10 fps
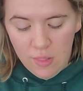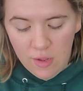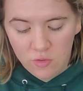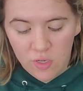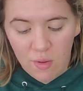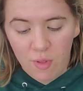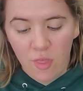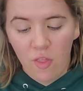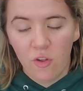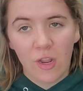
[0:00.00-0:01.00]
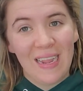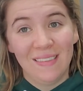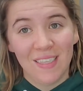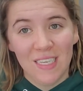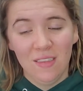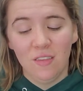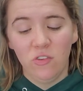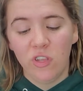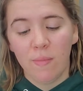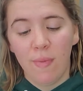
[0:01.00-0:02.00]
They also come with other kinds of kits,
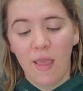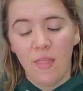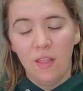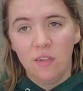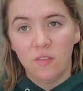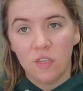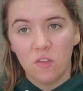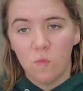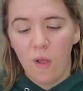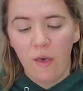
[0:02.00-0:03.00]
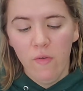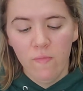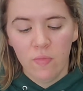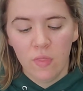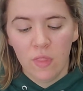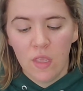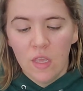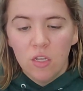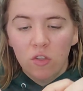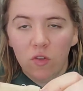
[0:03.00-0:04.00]
and you can buy these as well.
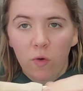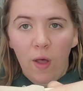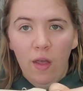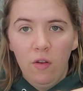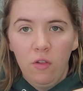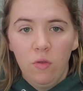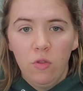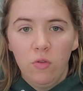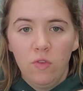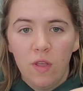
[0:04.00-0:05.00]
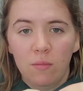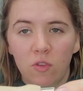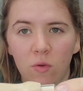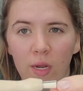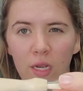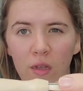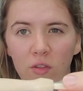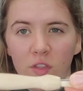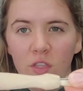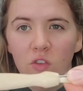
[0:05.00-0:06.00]
So how do you use them? So right now
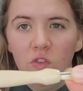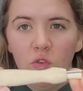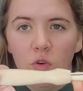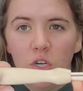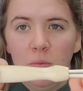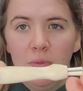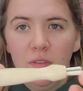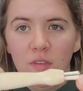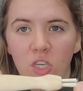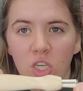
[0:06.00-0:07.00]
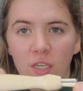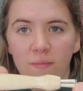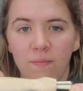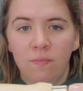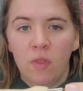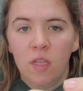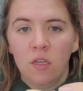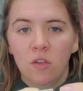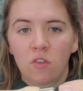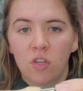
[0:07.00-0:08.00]
it's in the storage position.
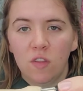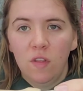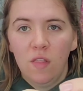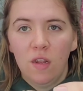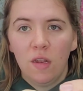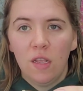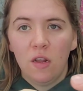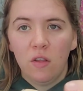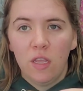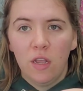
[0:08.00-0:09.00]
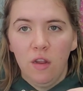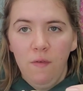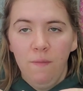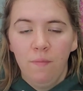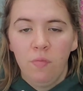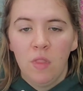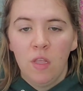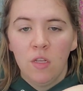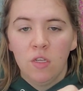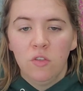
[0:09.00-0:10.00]
So you can see the needle here.
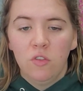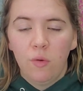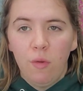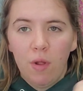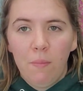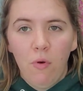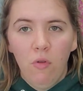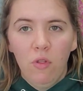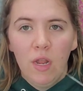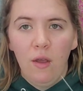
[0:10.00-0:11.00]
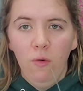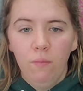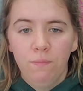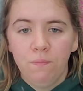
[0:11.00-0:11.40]
So we want to pull it out.